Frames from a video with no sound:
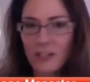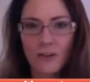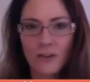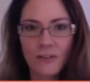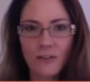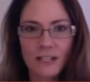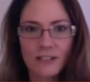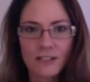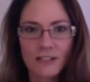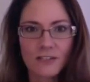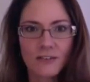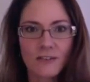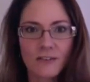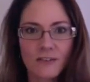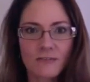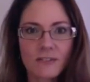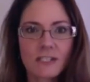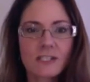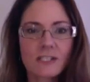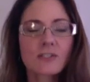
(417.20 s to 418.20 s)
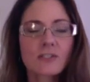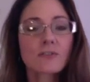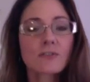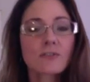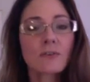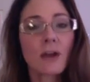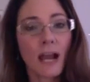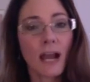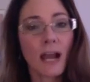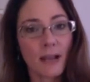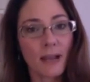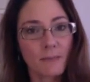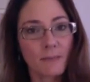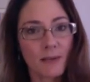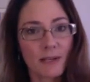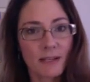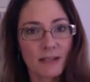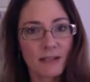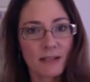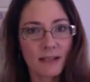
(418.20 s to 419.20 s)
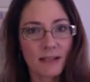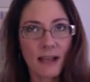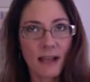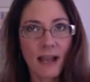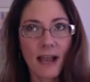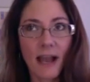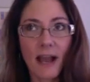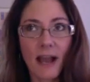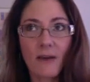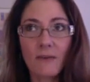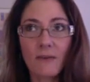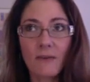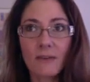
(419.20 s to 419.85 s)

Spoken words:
you know, that sort of describe how,